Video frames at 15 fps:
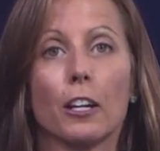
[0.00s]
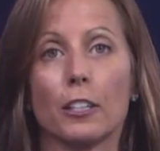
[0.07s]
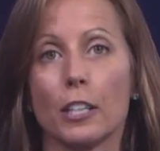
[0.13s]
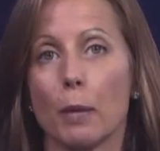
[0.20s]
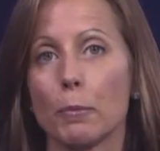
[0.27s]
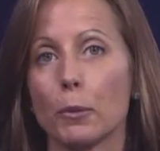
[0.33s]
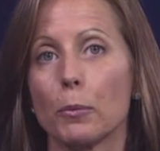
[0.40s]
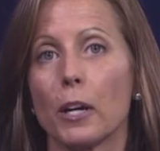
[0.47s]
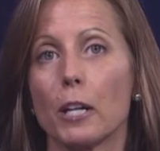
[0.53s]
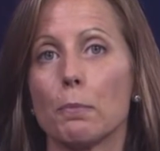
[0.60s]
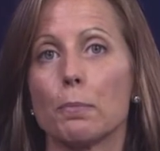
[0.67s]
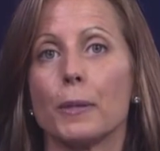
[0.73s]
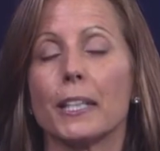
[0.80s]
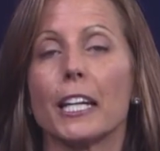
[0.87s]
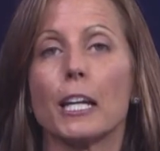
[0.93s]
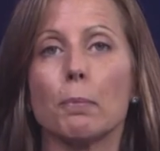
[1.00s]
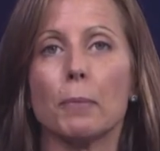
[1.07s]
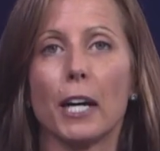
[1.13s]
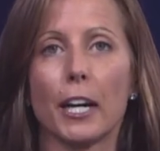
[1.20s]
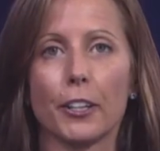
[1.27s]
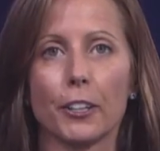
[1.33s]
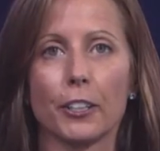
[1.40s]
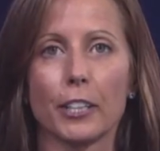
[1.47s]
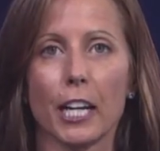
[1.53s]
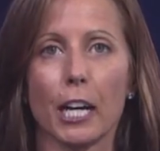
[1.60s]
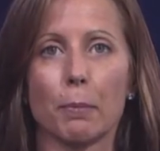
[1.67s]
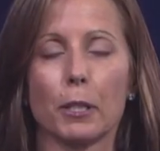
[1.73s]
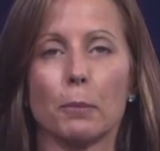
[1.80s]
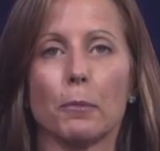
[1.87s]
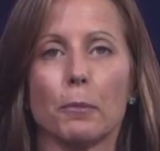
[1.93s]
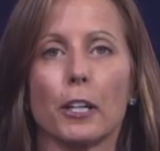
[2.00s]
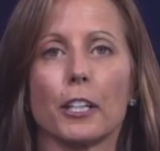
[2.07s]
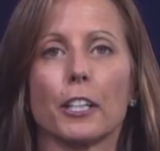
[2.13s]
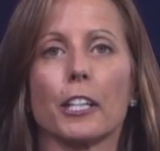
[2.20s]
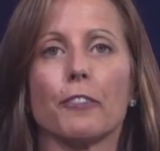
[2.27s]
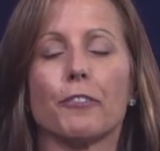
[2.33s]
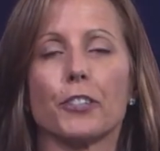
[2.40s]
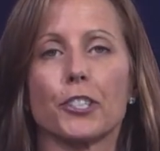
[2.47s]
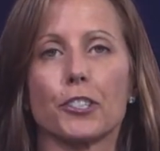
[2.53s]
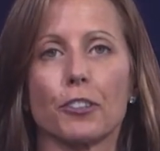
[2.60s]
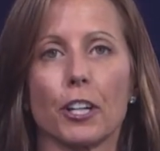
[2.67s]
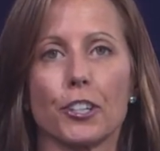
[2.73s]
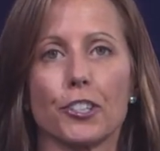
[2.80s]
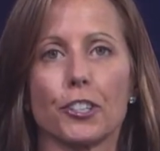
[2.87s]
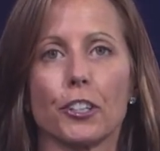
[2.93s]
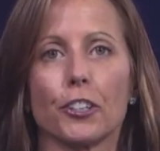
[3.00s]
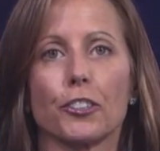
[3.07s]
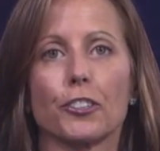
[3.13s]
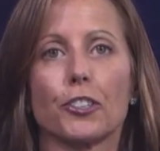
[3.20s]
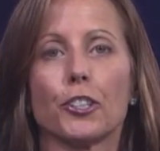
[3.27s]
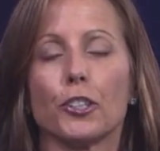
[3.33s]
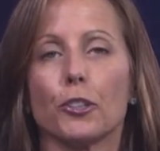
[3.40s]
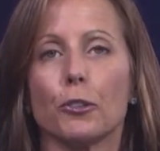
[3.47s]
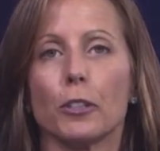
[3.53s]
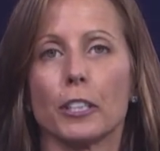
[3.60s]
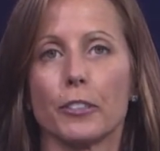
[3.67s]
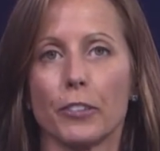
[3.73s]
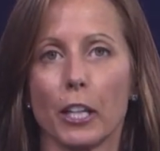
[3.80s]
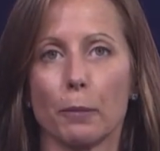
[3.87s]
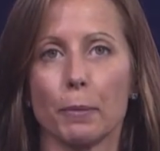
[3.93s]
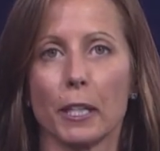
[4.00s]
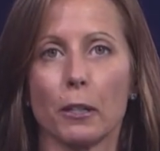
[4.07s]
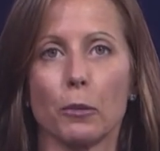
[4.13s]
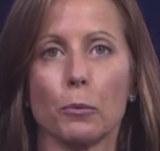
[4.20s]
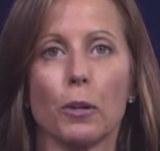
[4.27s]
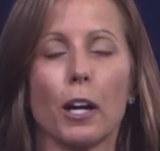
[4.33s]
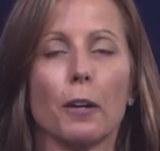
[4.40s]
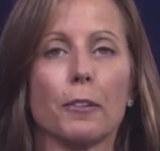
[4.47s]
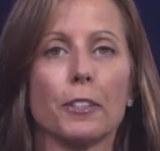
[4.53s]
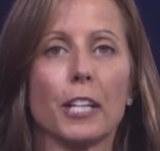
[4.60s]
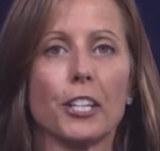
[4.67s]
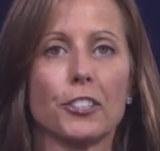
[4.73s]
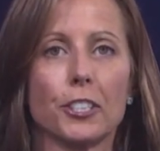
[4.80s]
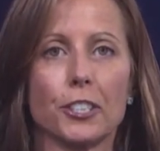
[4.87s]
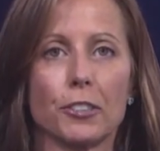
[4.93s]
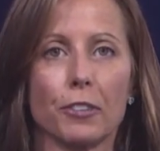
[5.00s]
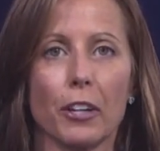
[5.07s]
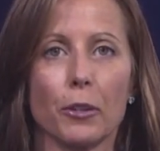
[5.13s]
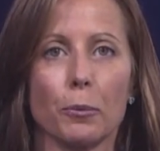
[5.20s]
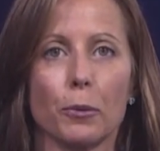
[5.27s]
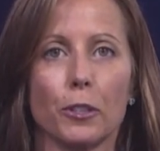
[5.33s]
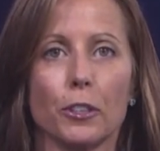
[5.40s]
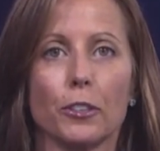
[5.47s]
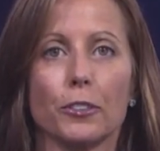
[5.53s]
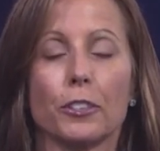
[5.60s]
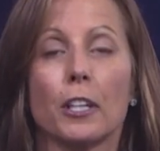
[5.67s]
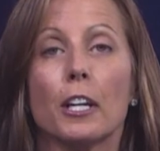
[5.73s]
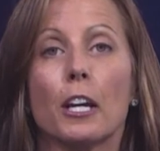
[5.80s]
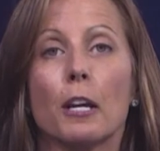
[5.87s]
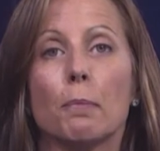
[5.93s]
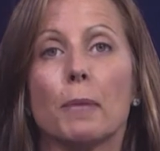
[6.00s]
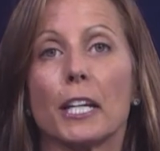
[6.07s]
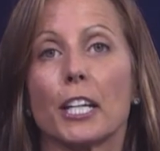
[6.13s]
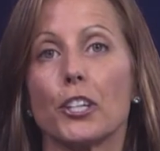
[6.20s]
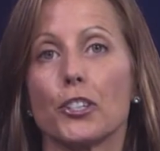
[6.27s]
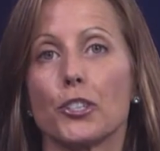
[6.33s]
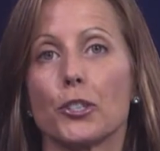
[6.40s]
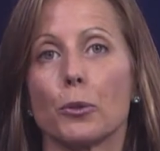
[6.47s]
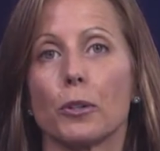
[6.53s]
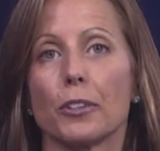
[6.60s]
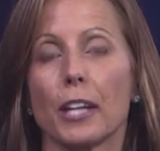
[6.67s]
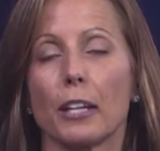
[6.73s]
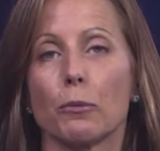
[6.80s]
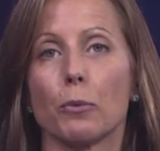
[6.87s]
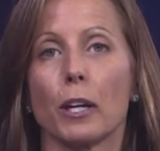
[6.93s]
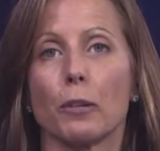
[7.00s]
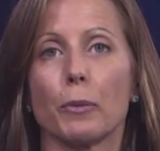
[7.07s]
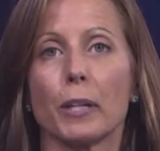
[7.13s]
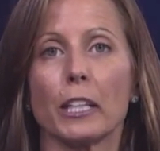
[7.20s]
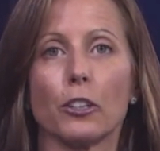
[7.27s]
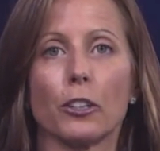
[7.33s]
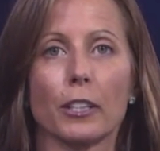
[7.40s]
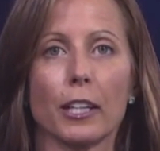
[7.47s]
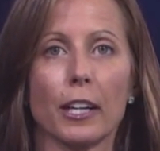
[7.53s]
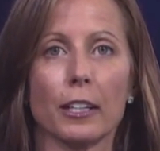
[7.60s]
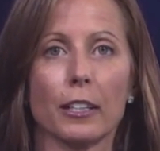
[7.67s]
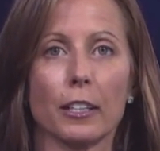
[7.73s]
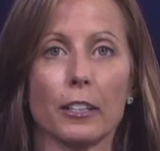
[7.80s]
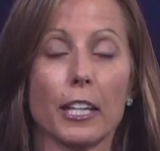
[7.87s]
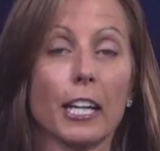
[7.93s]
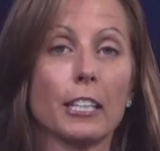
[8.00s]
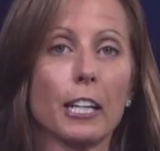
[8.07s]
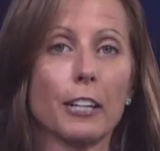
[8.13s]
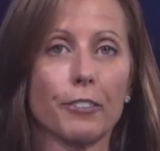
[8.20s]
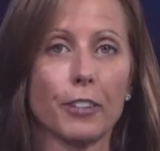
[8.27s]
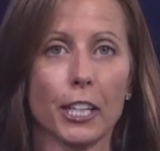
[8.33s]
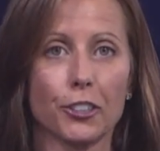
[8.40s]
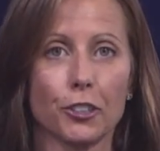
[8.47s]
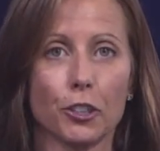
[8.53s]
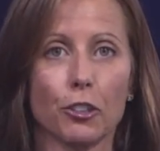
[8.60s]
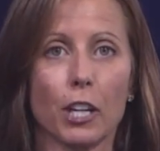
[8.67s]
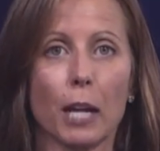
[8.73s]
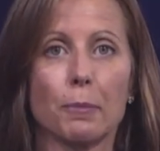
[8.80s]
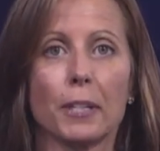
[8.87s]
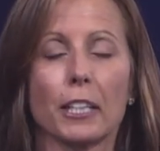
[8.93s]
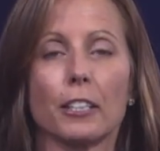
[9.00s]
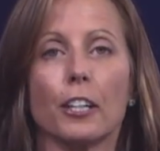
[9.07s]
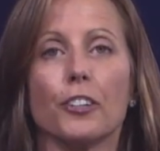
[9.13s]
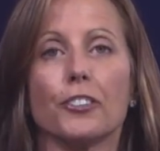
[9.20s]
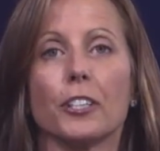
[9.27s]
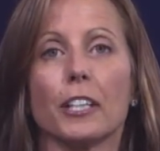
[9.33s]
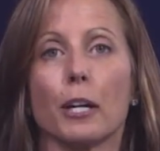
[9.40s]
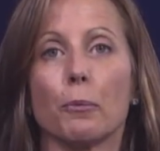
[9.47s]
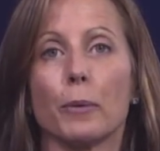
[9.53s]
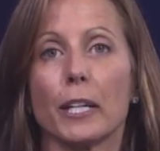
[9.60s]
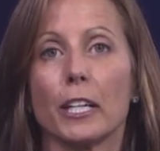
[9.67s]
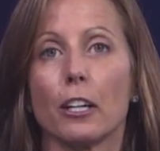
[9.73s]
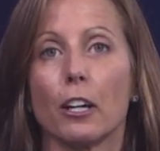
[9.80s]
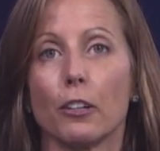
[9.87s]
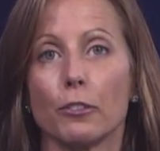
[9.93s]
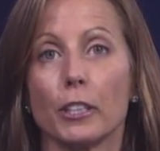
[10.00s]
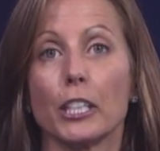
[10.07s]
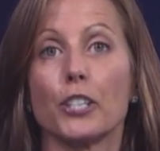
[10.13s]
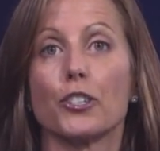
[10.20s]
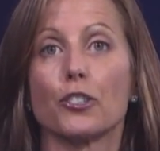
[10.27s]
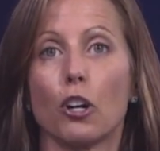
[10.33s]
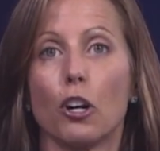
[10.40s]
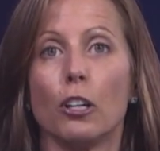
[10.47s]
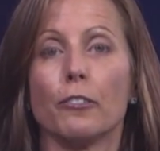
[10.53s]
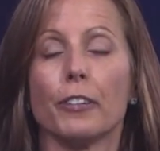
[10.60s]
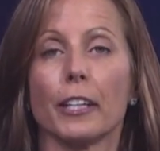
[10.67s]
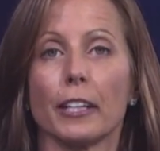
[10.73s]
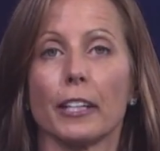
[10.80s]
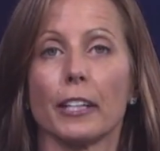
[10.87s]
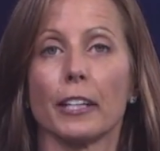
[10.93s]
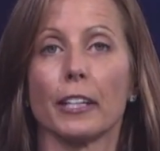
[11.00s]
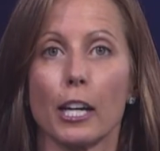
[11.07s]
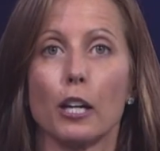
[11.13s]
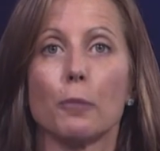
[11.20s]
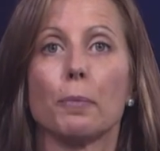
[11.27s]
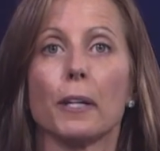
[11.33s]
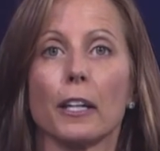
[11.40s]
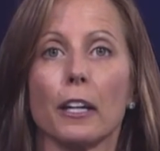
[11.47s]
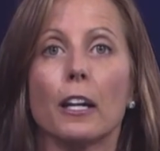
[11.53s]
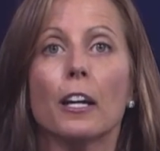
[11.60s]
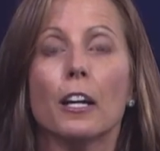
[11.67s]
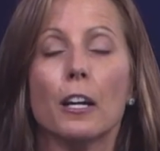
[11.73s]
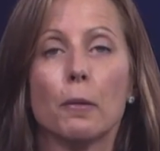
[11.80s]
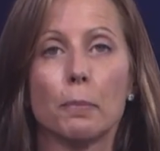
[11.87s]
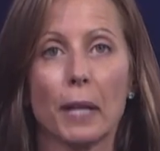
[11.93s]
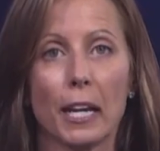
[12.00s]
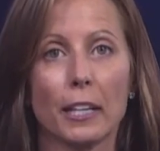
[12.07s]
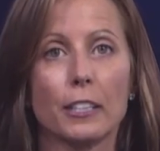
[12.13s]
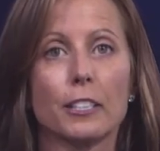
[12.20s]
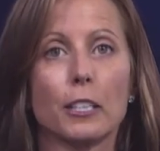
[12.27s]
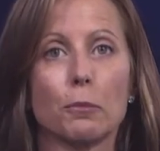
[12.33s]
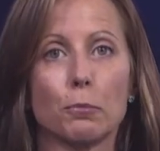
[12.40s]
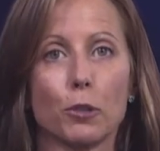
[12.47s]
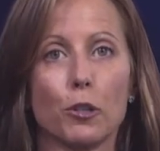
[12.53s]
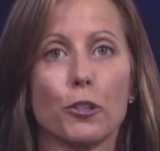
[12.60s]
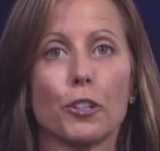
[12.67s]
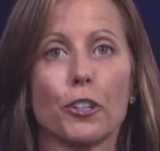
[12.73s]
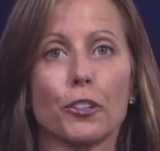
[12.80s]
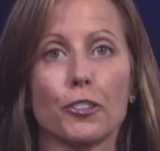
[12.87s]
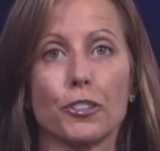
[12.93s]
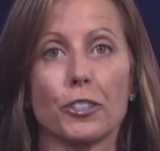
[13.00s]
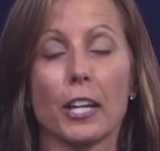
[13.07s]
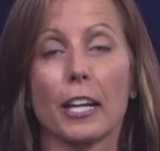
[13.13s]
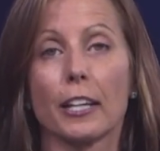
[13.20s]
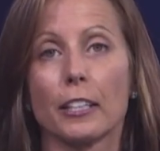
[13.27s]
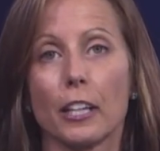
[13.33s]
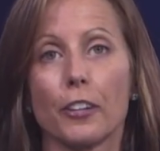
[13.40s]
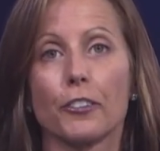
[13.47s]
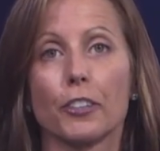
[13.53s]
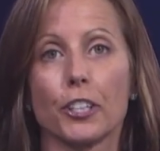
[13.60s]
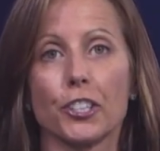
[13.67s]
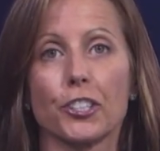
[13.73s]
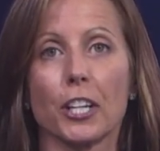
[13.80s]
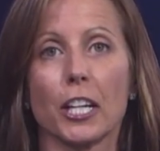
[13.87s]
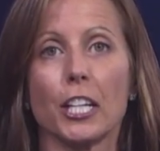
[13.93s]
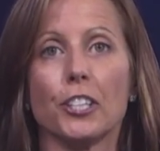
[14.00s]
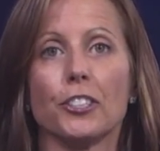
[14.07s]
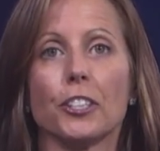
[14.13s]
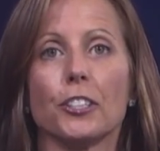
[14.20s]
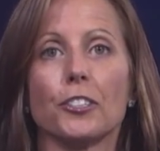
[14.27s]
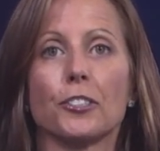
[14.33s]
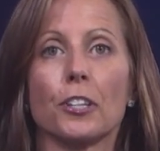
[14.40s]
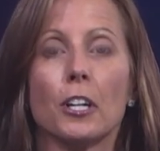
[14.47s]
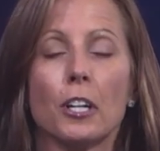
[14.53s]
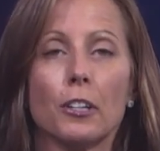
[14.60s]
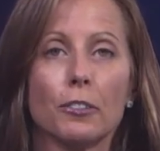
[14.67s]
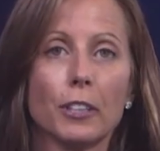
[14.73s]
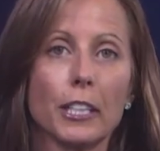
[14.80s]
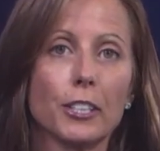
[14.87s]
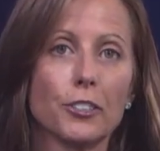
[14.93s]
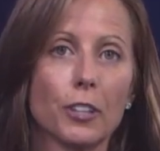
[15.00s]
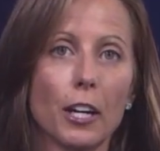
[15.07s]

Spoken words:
Number one, bringing modern capital market infrastructure to developing nations around the world, making sure that when we look at the anti-financial crime technology, that we are really solving and helping banks and brokers and other exchanges really